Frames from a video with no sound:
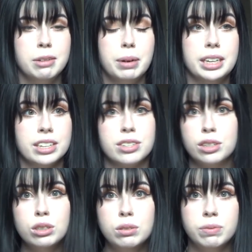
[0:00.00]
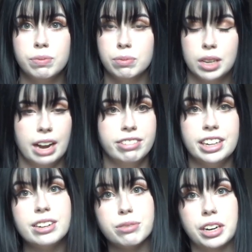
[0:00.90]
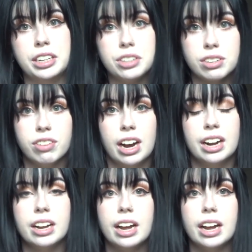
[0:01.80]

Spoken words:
But it's still, everything's running just fine,